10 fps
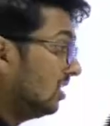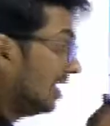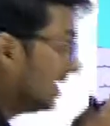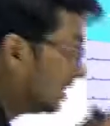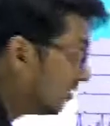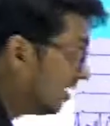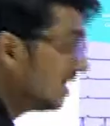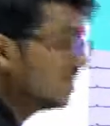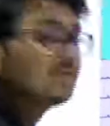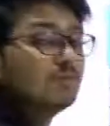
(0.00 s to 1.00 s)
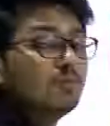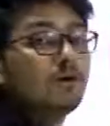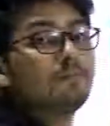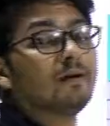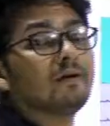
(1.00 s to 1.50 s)
the earthquake is
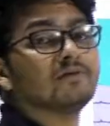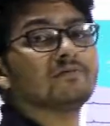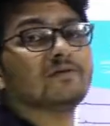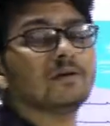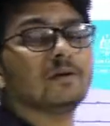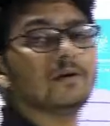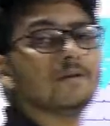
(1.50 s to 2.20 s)
more powerful.